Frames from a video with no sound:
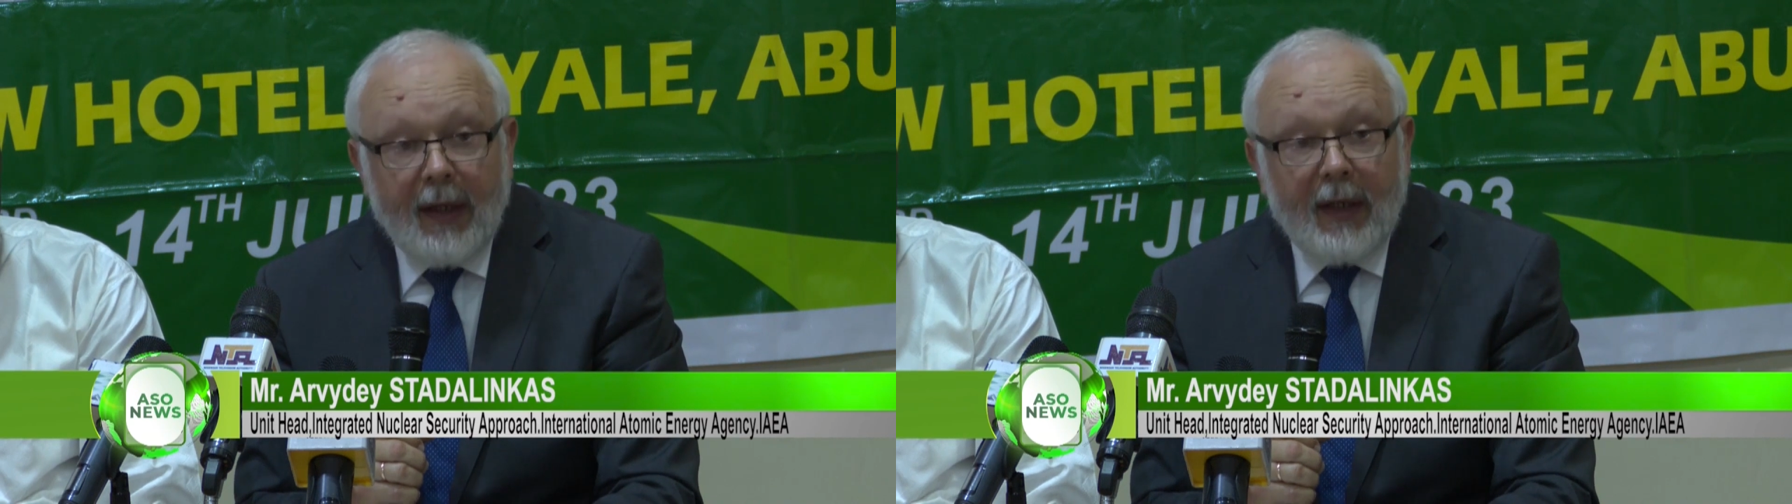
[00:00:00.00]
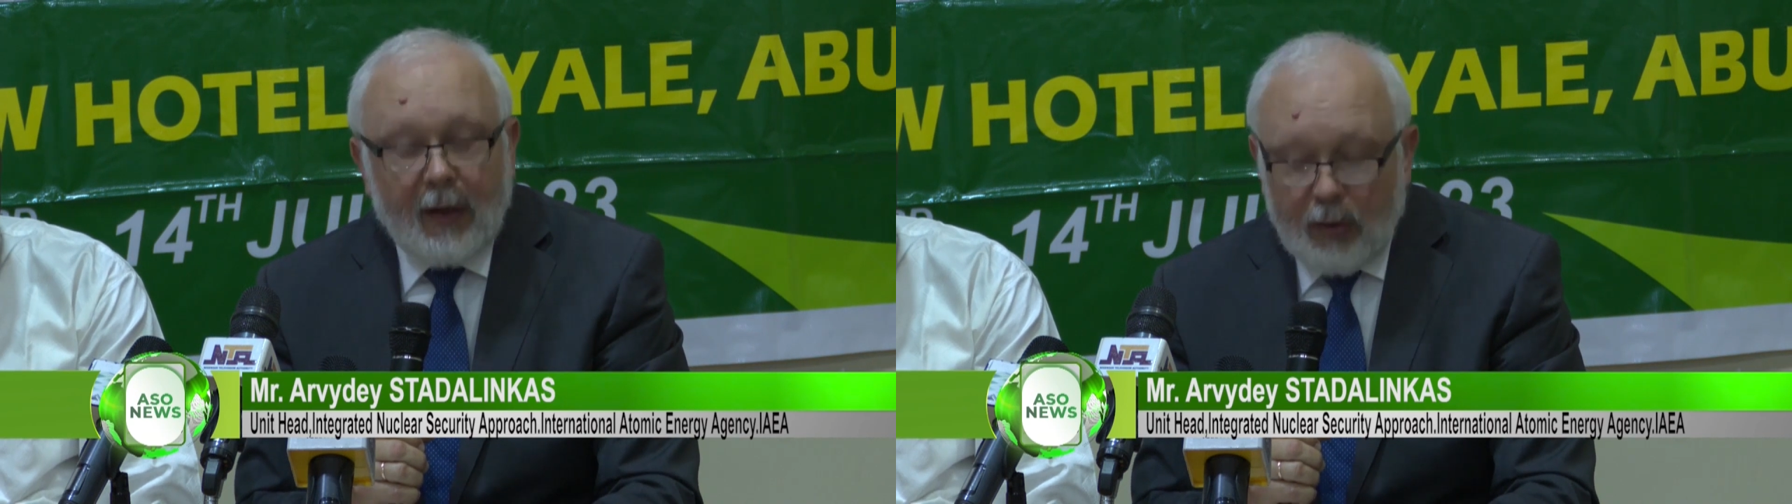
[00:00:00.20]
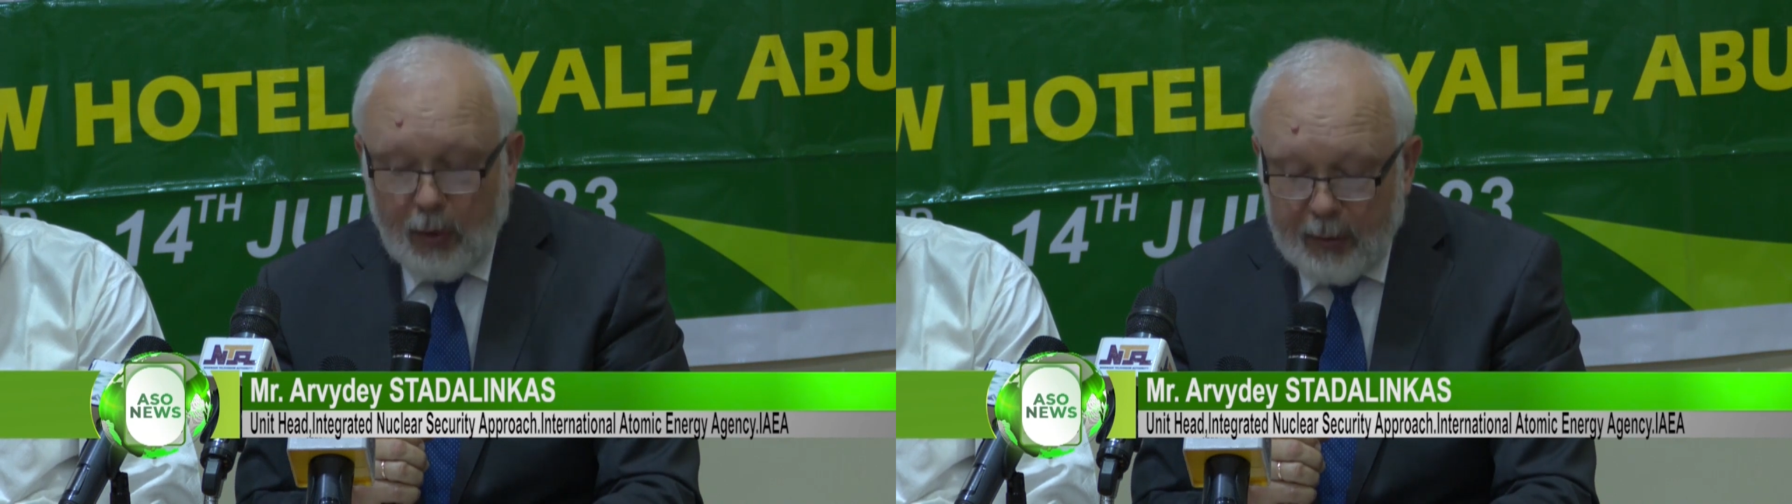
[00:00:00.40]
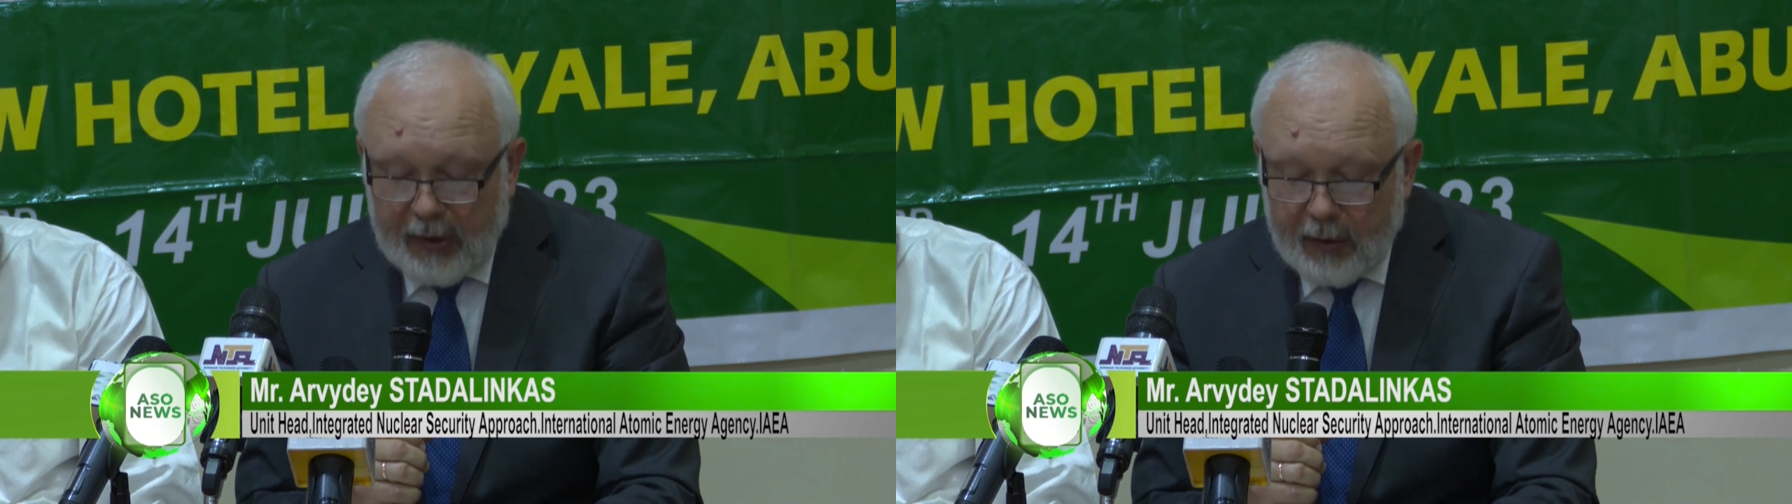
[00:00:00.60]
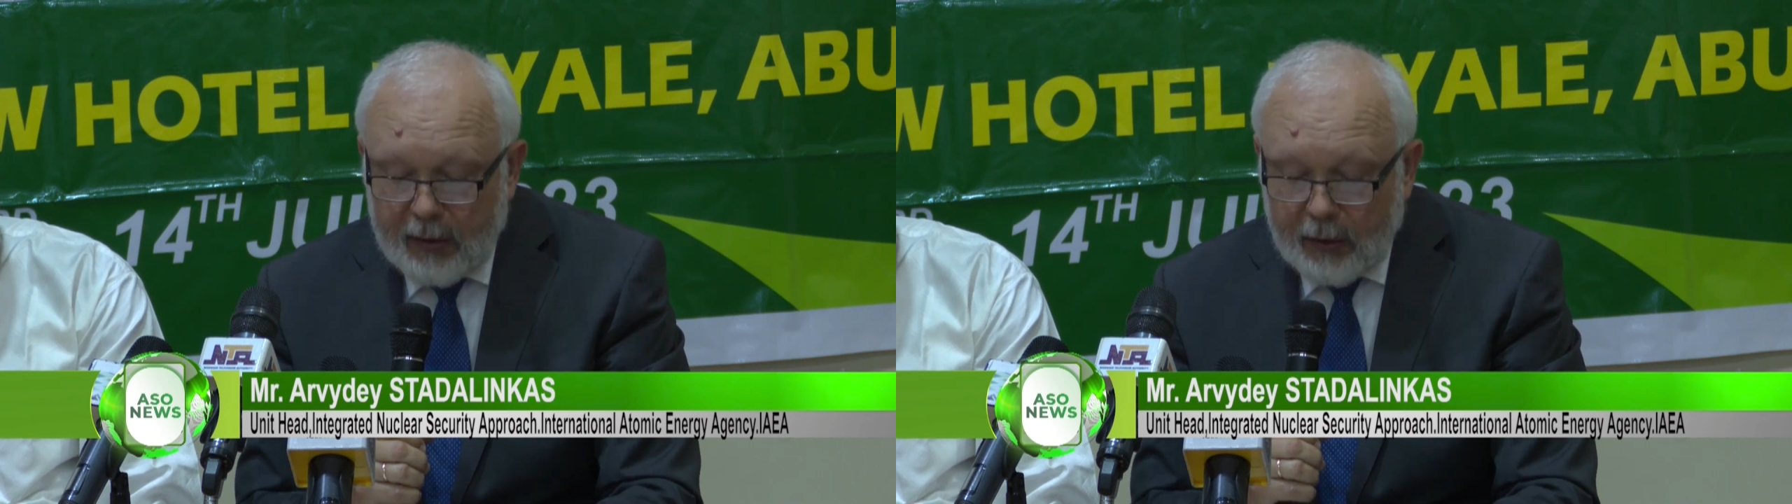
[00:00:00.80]
and
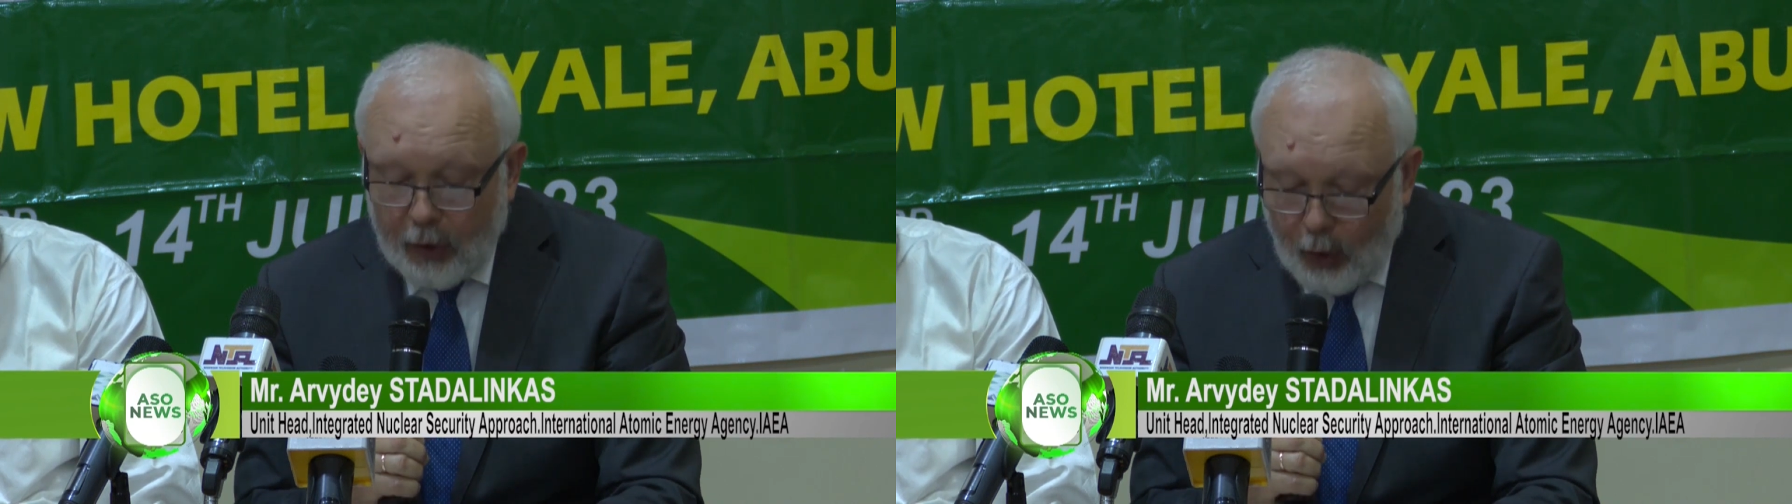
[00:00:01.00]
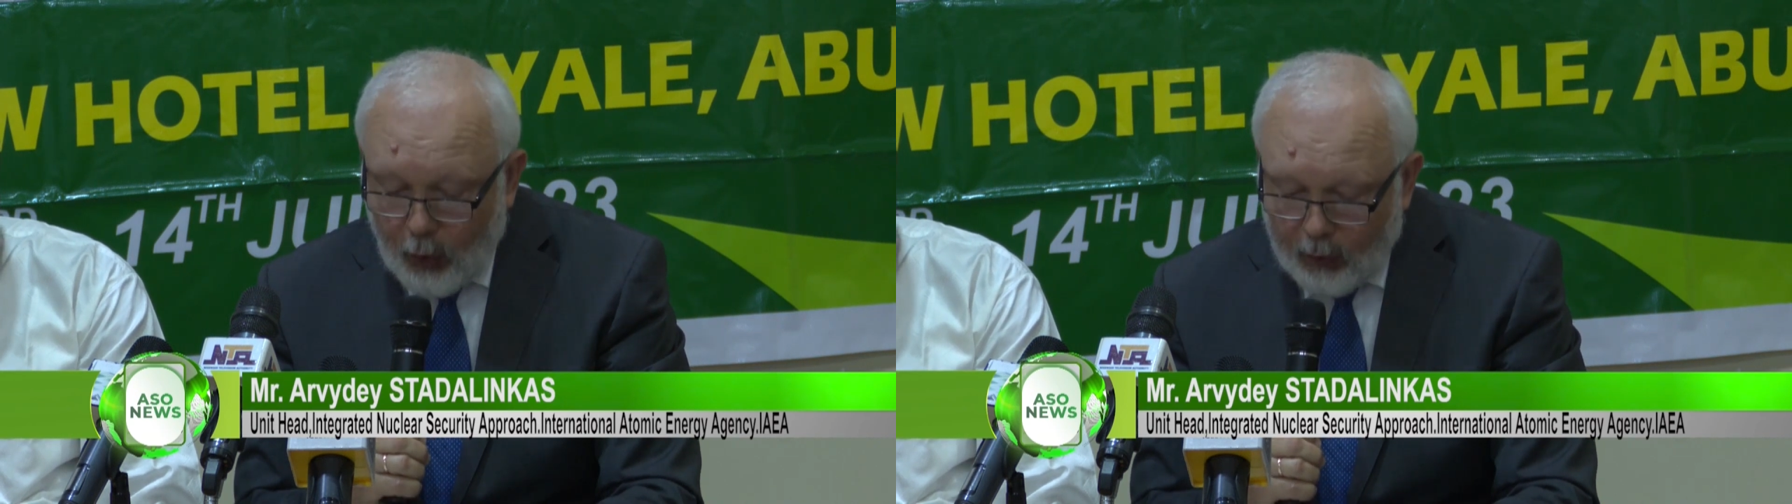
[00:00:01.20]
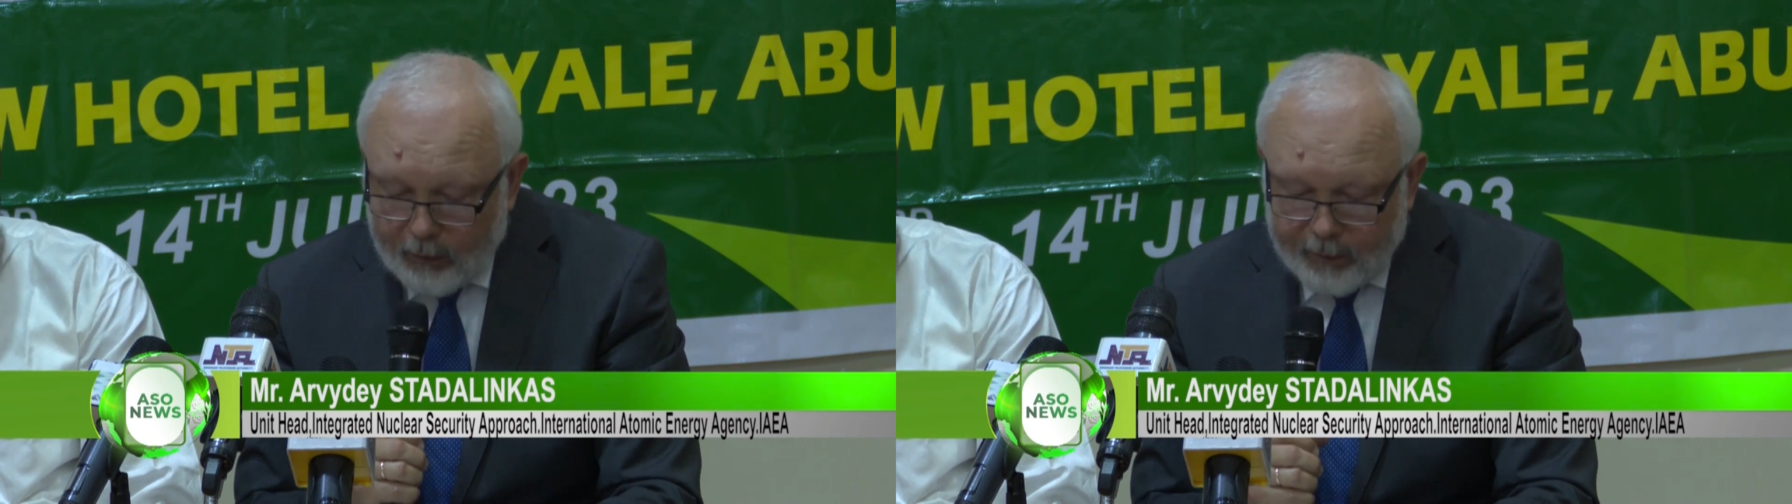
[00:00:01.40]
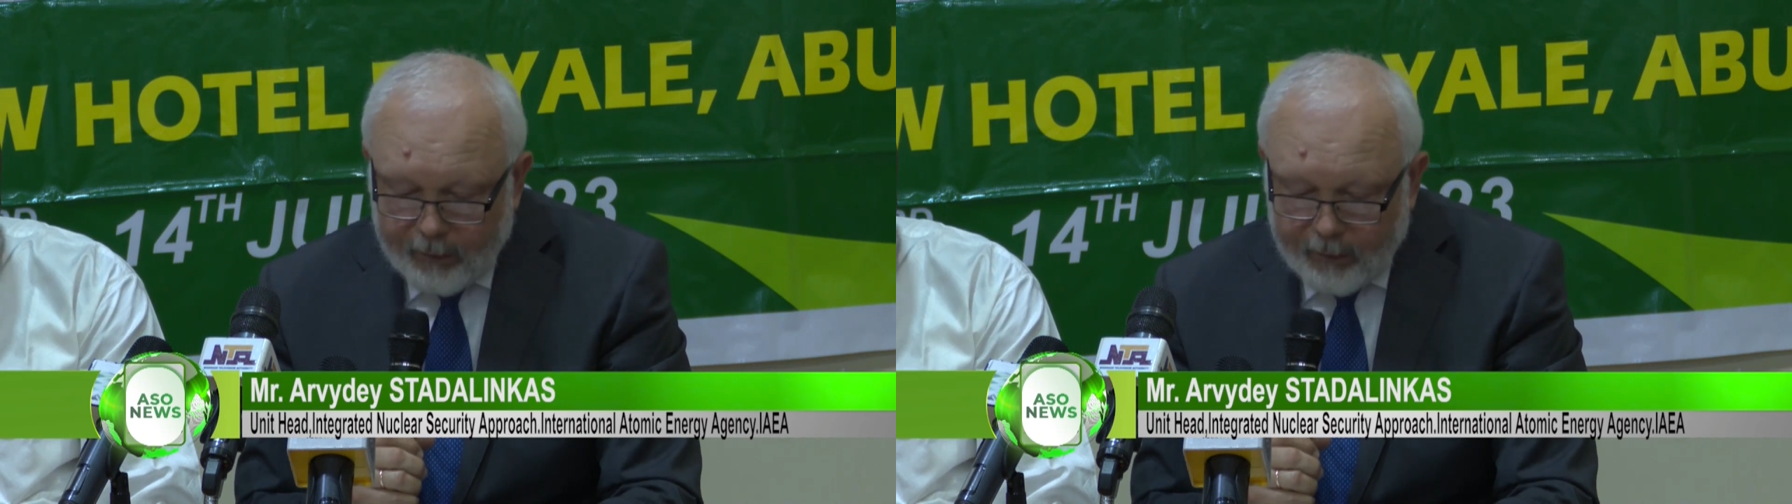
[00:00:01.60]
economic growth.